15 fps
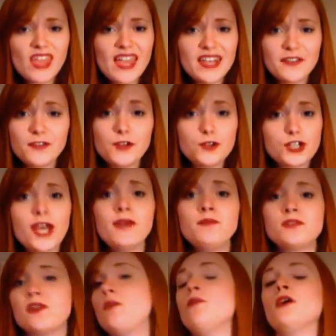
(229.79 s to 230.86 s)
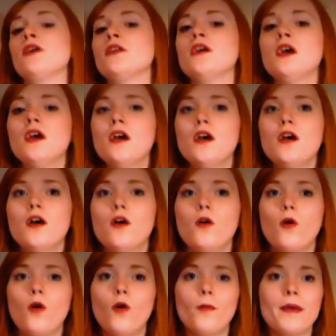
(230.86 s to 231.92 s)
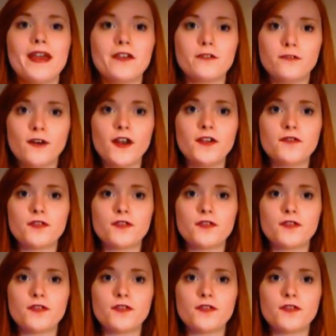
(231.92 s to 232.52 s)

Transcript: And if you shame someone or make fun